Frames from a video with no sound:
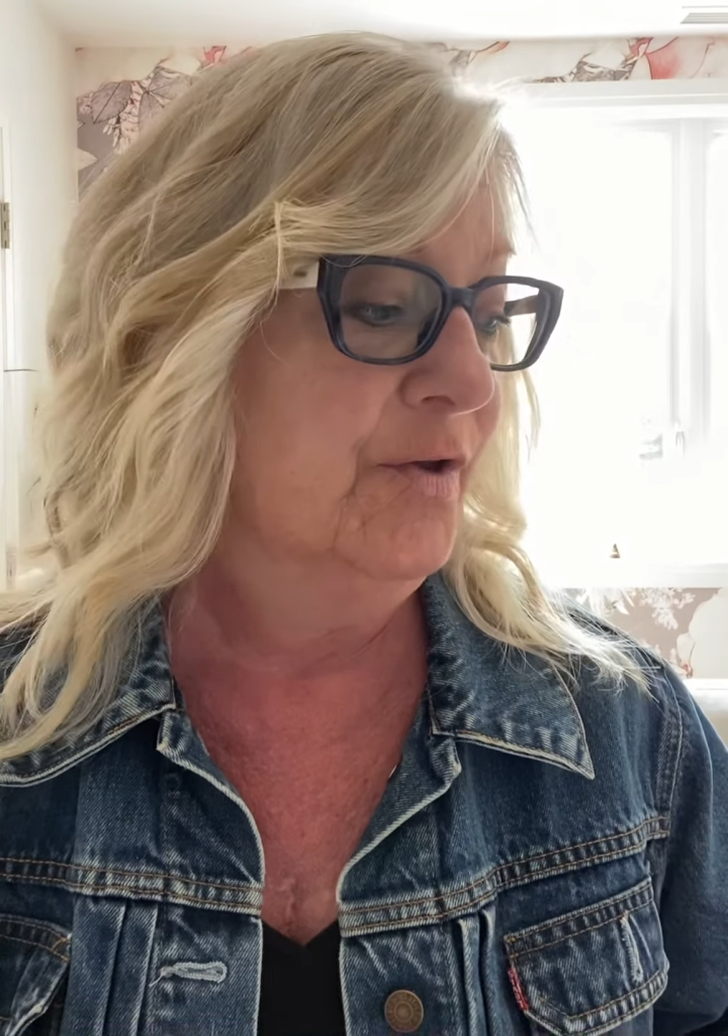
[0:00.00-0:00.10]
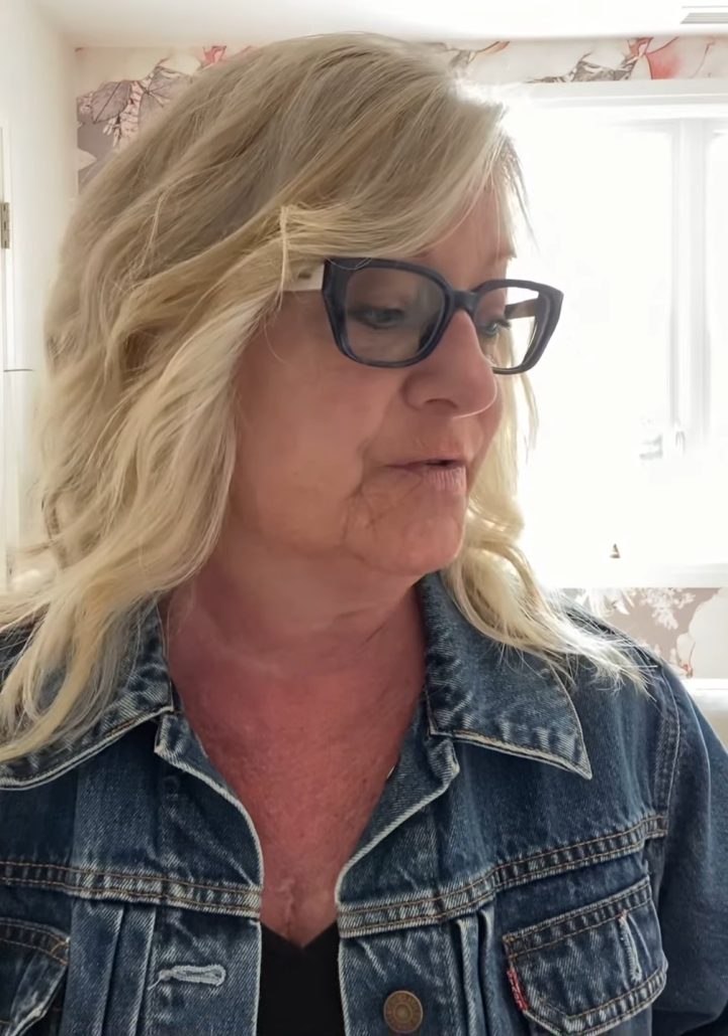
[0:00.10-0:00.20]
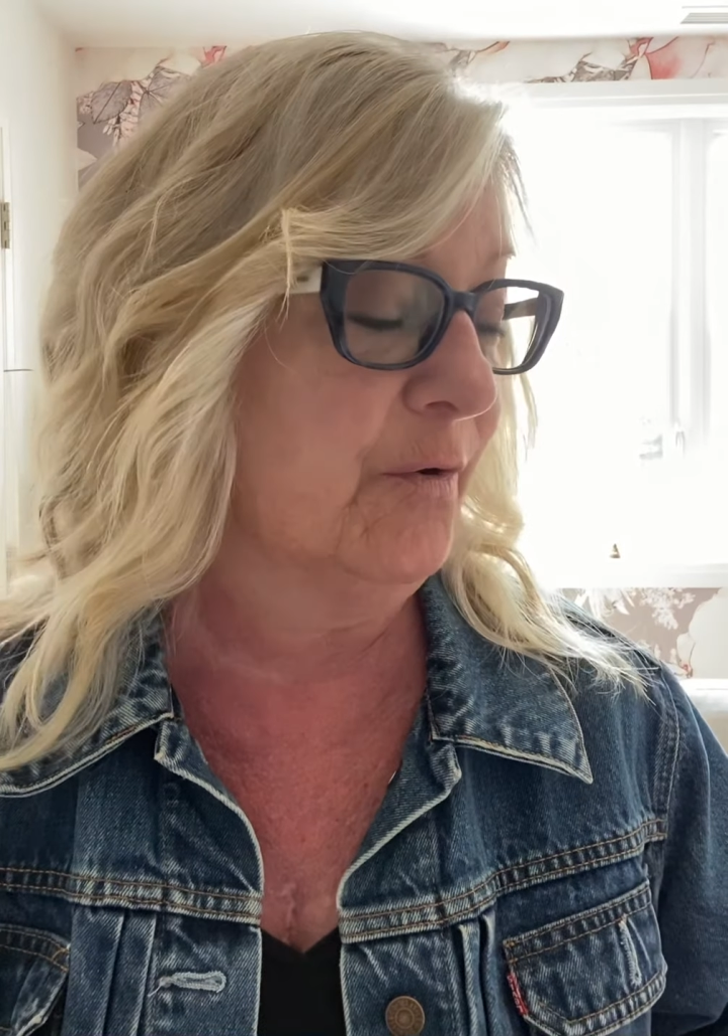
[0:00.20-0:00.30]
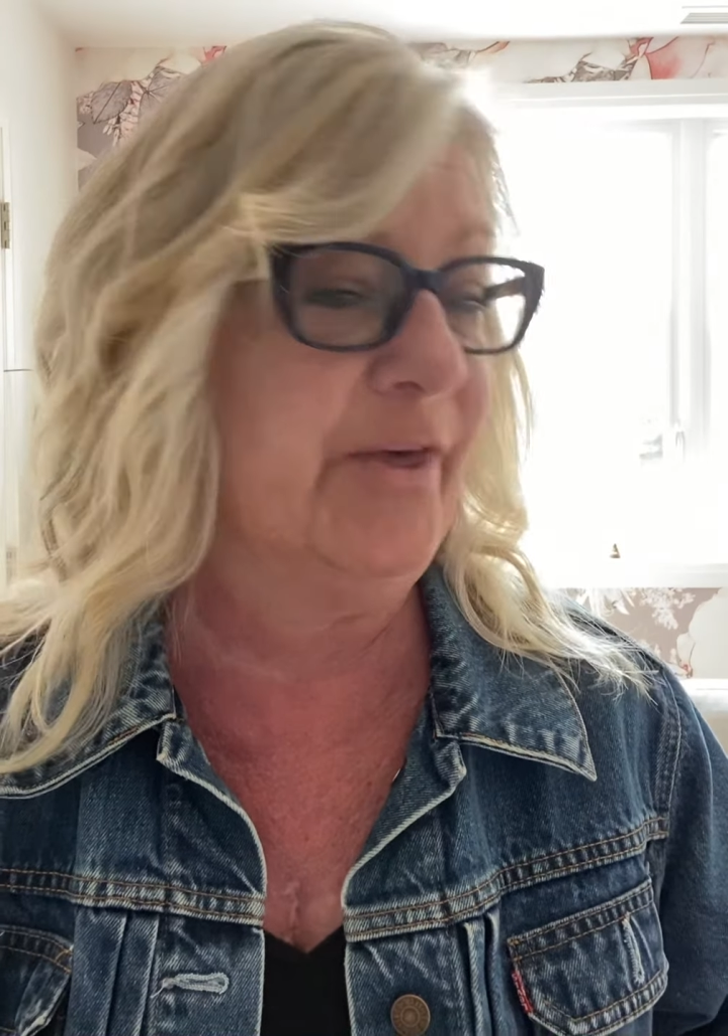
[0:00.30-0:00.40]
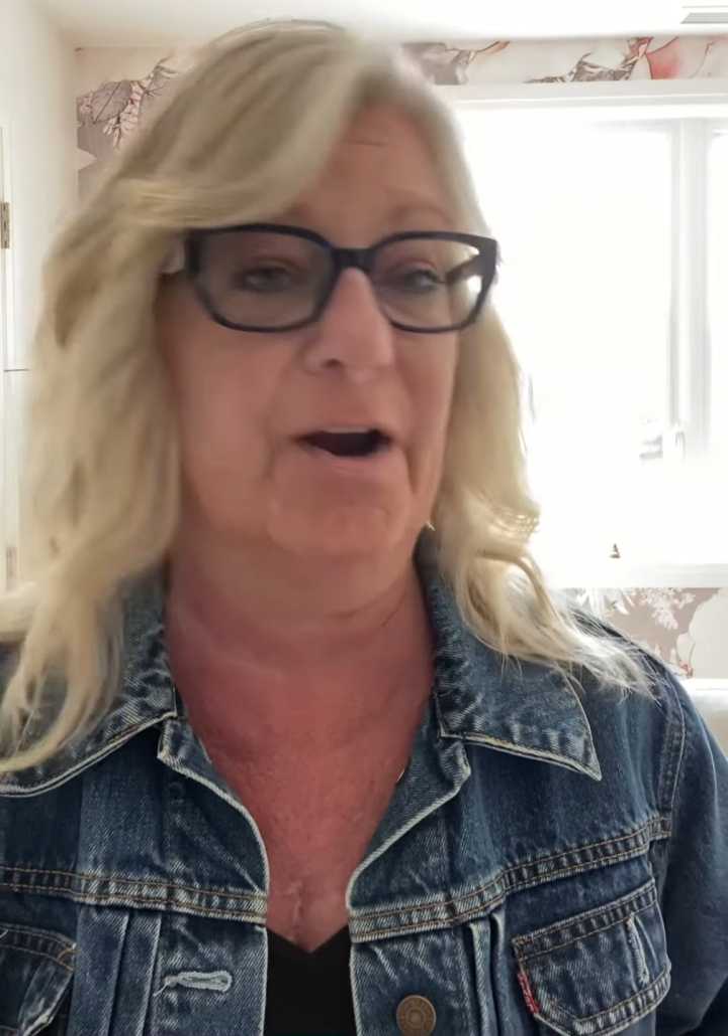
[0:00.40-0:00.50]

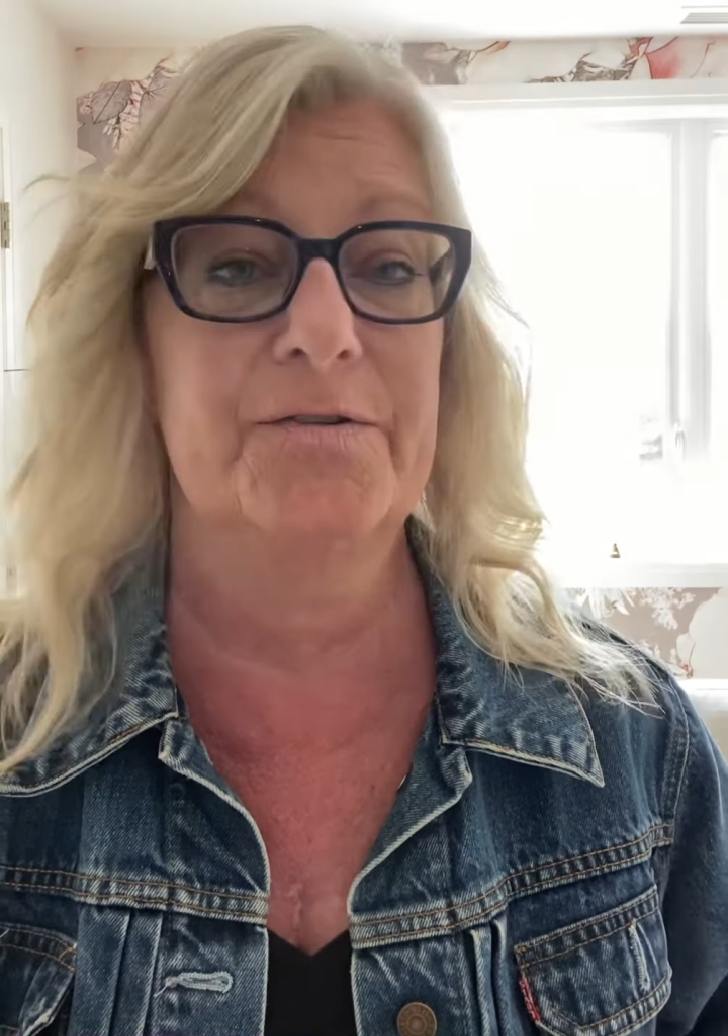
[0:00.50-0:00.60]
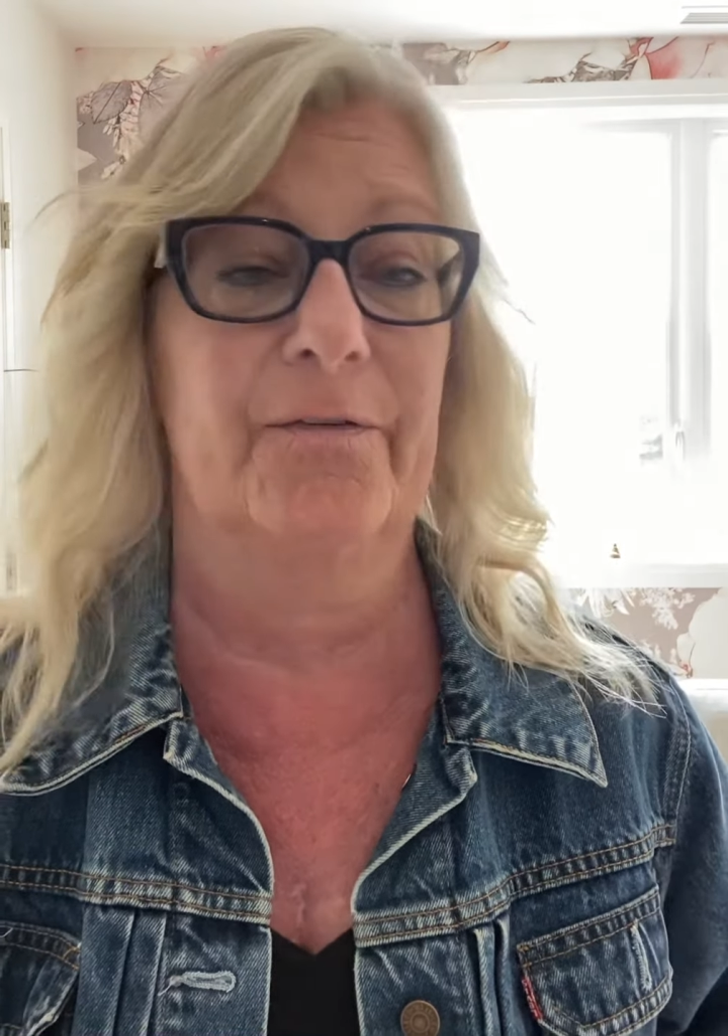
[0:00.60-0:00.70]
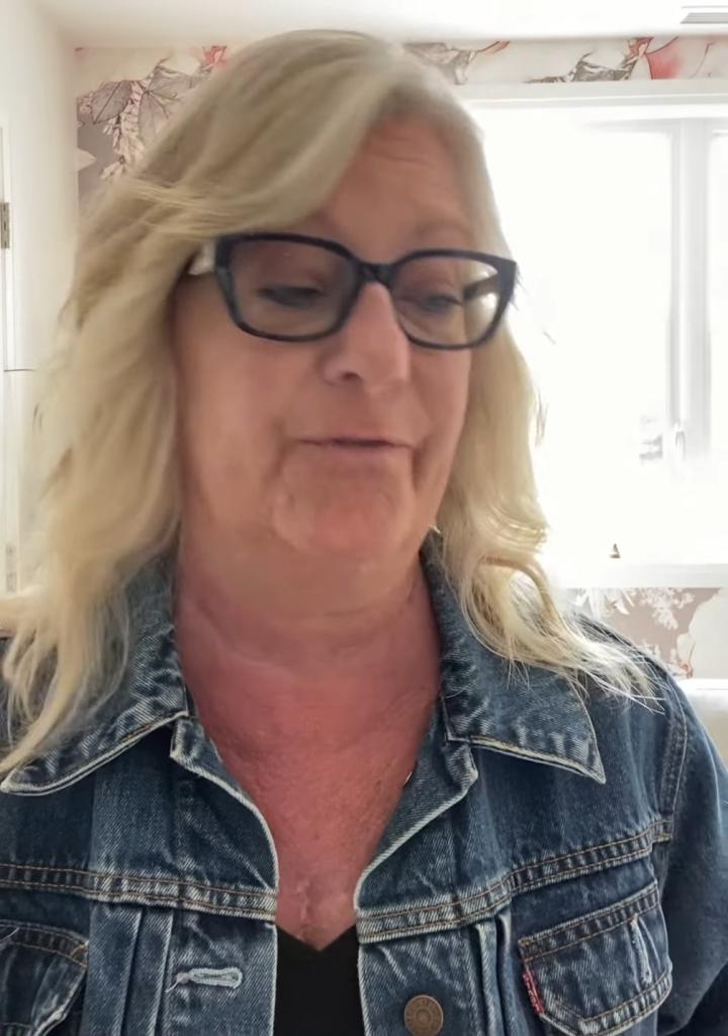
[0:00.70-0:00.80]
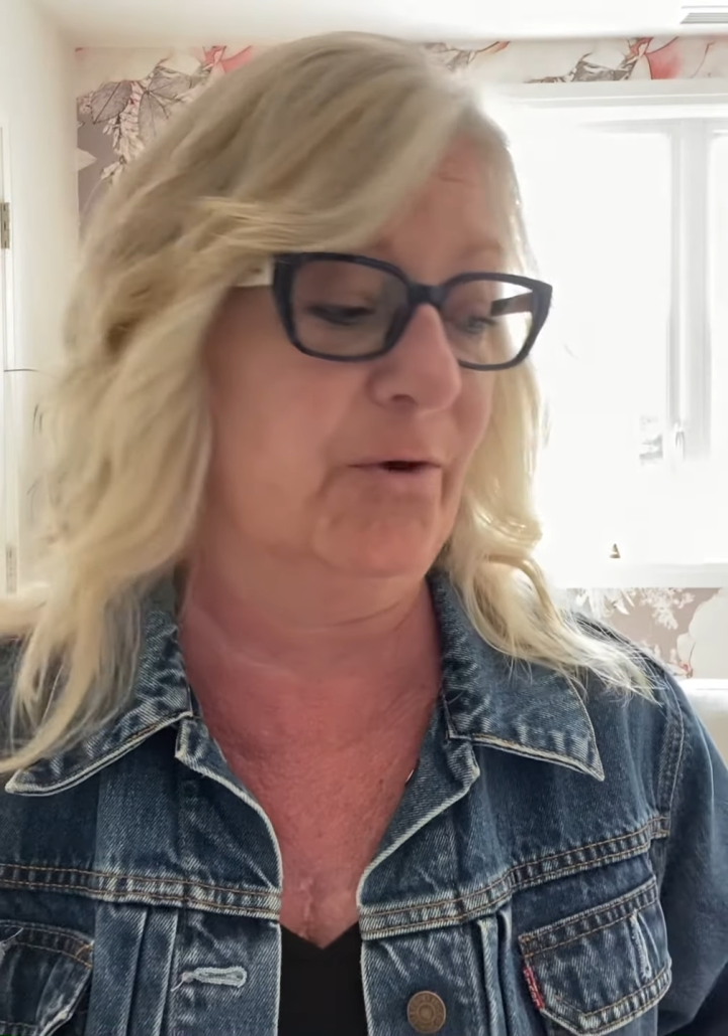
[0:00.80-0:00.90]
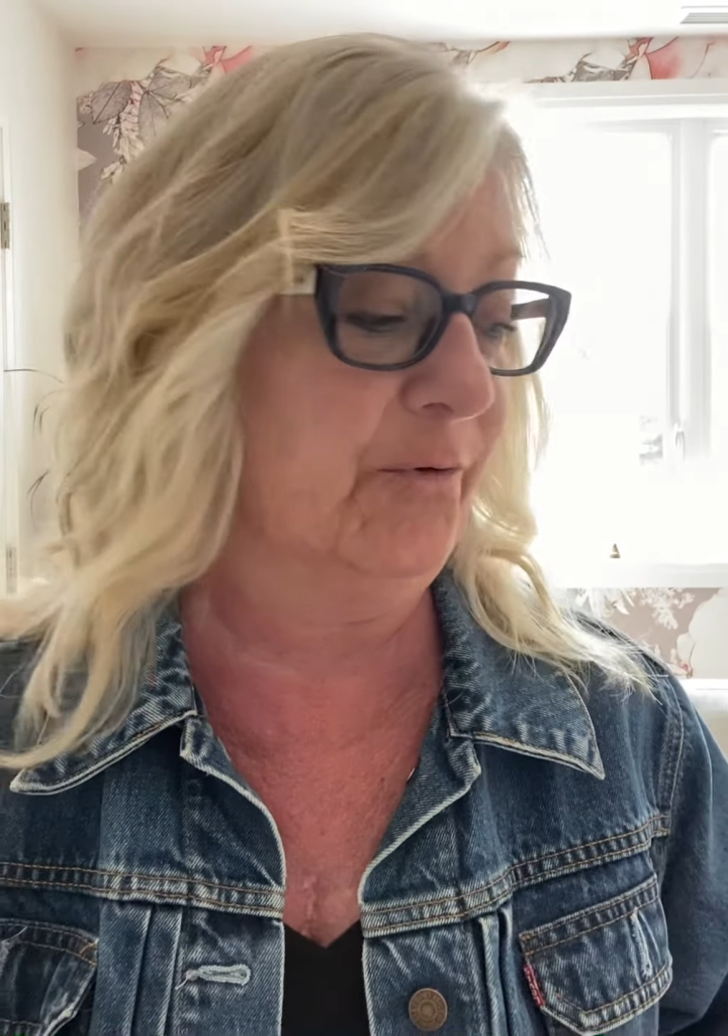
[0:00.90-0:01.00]
So there's
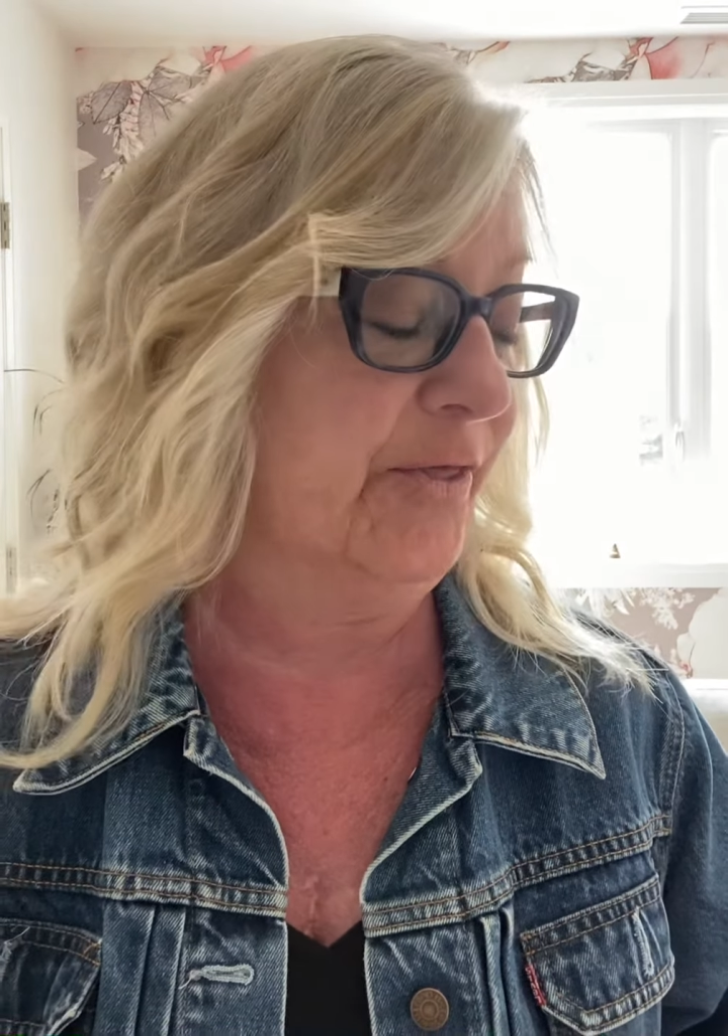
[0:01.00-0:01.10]
a few